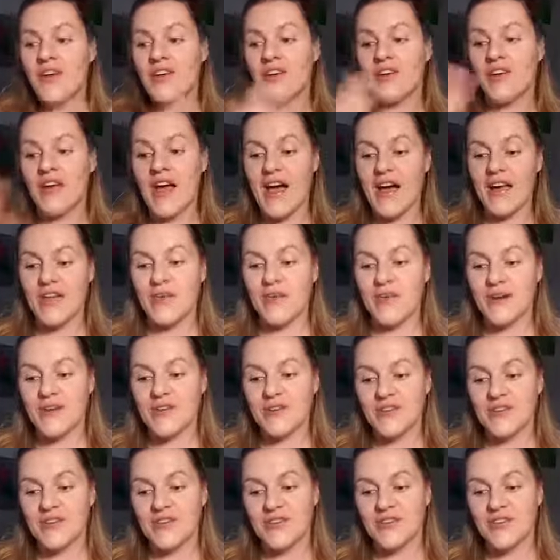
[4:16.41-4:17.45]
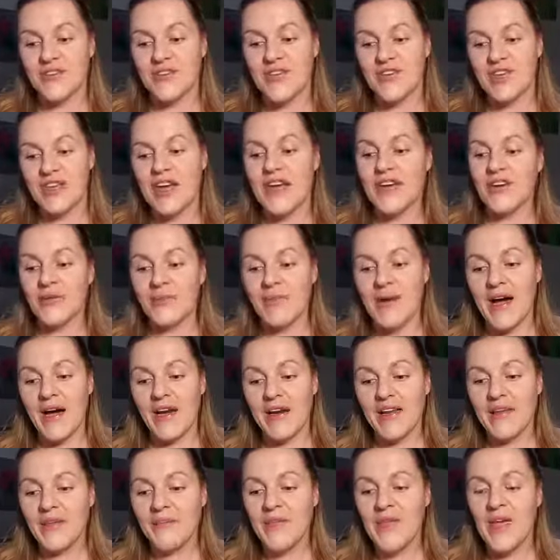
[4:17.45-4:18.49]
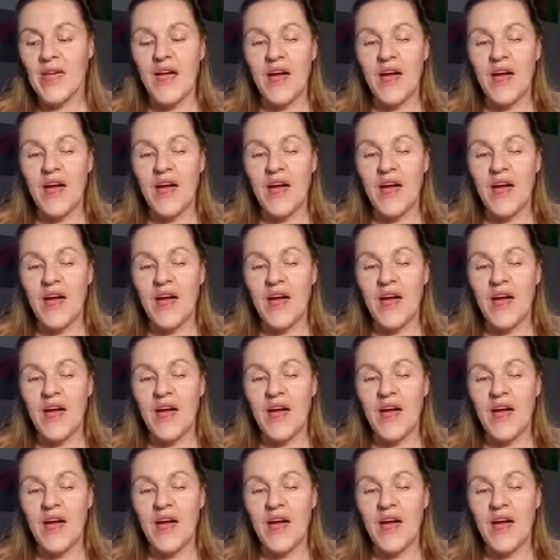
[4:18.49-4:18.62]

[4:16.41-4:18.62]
your acupuncturist is looking at your body.